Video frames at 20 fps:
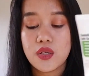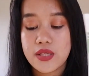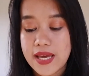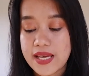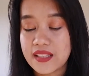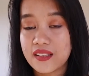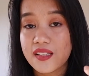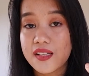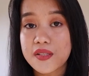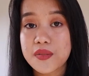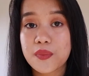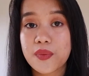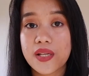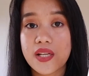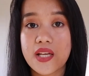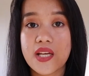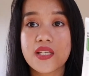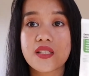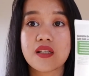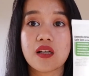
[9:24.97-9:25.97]
And this one
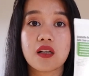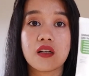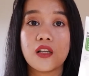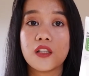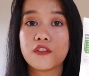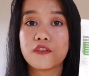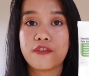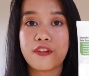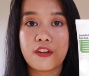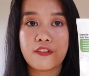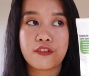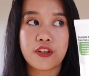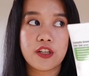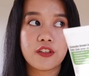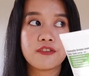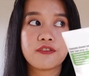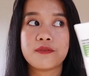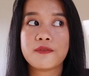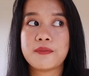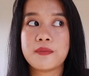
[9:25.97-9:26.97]
is a cult
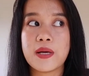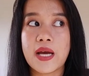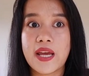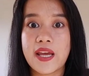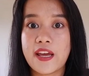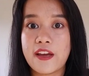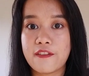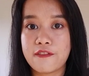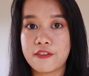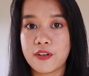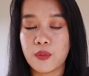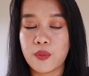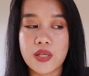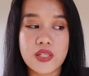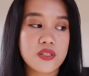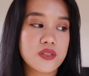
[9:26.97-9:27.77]
favorite by everyone,